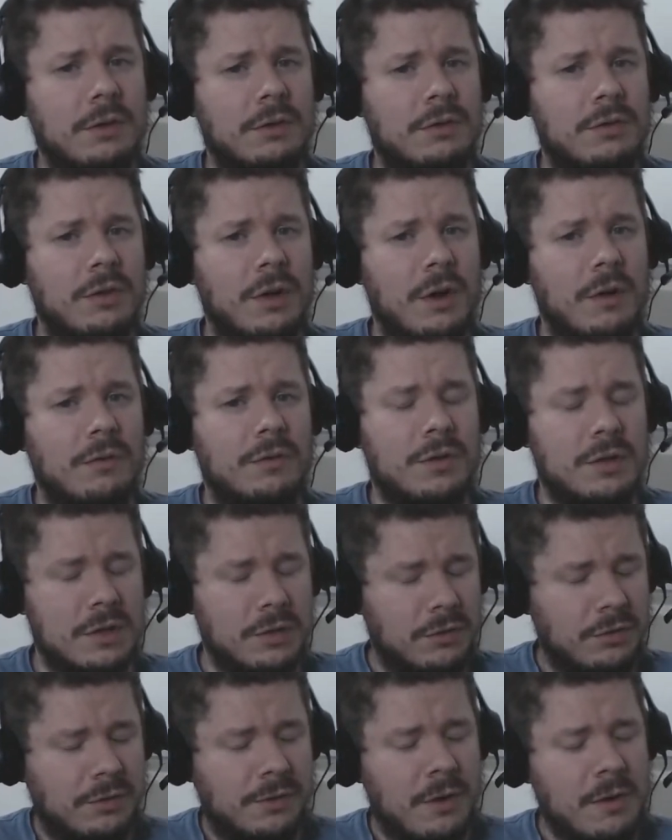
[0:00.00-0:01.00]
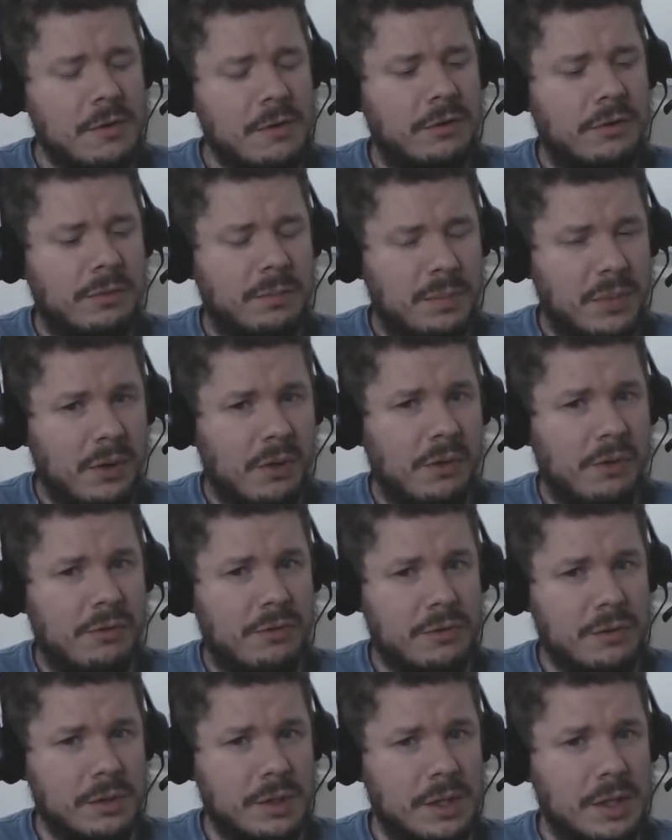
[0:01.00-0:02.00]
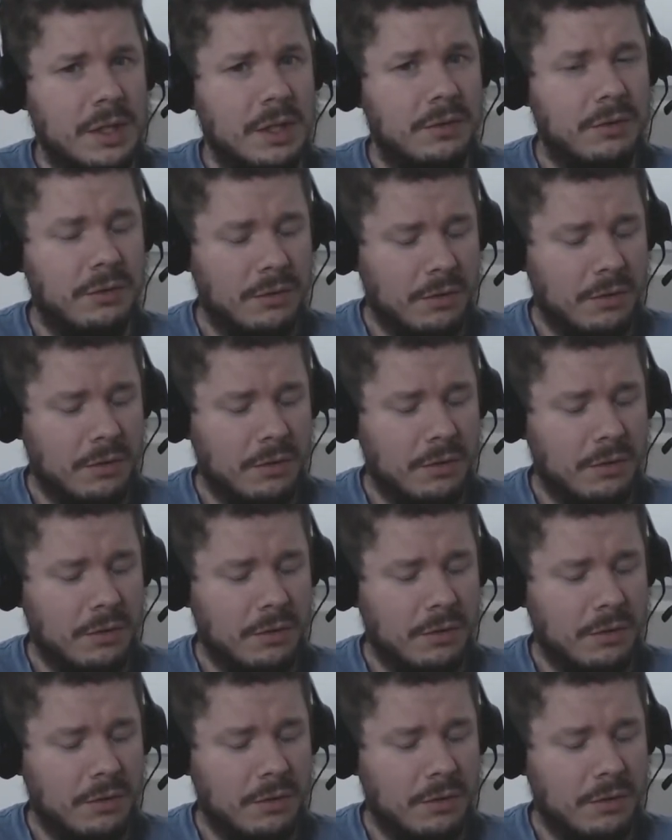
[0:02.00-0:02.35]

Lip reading: ourselves, and it starts spiritually.